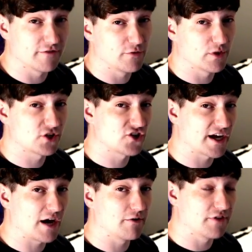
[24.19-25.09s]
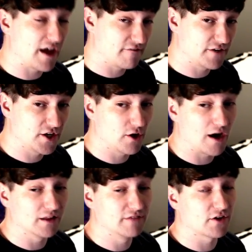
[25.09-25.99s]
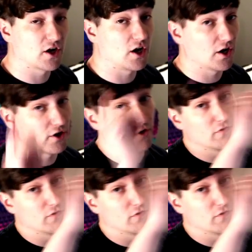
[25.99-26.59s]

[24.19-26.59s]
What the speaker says: So if you want to check out that video, I'll leave a card